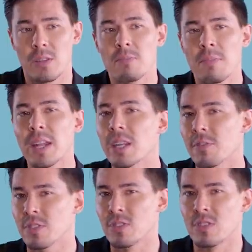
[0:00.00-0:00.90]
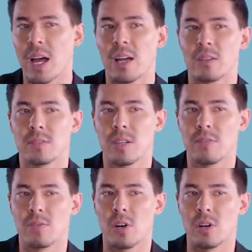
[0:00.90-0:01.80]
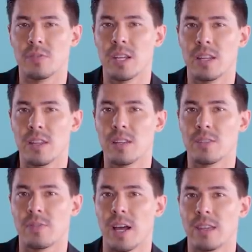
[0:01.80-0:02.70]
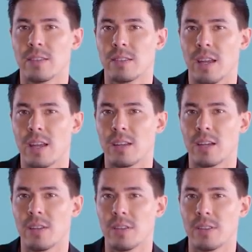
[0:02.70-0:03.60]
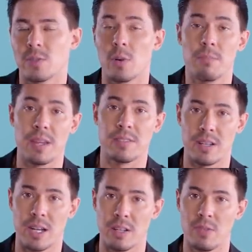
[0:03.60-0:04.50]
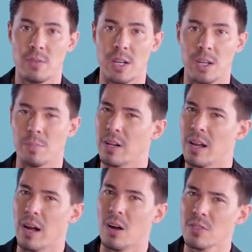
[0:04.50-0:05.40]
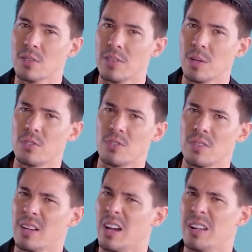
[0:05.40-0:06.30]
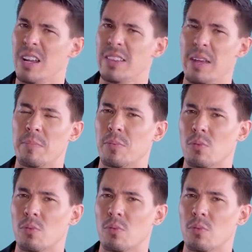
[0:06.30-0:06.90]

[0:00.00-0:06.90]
There's many different styles involved in this fight, and I think that's what makes it kind of unique. But also there was just kind of like that